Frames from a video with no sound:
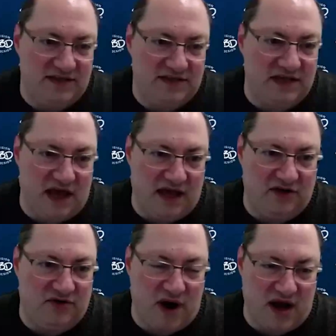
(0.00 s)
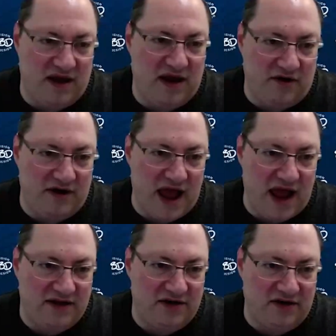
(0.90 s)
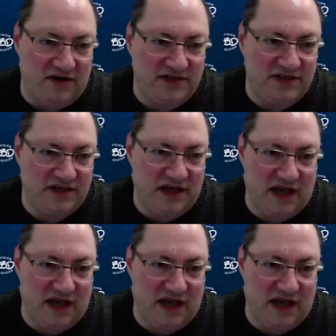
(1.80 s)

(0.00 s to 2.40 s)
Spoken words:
it's direct care doctors,